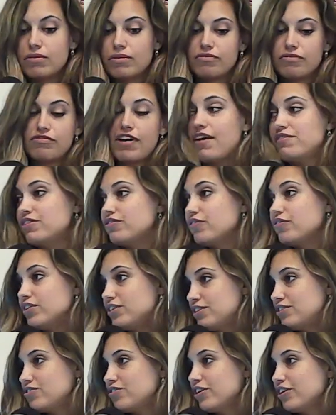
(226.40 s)
five different
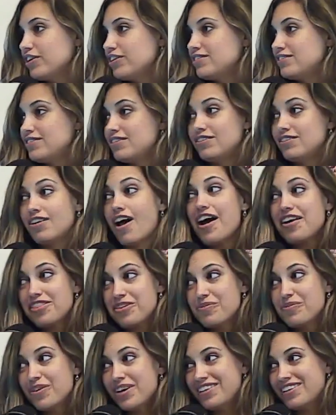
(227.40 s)
districts, not the
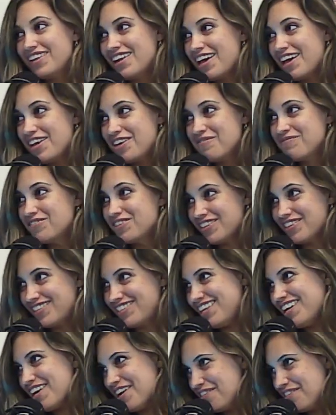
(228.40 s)
one that I'm
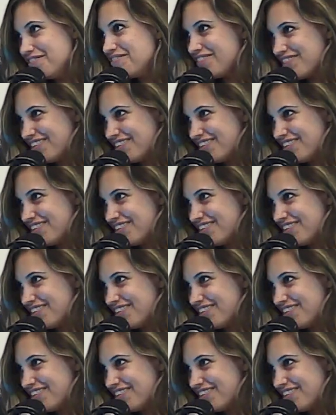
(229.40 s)
trustee of.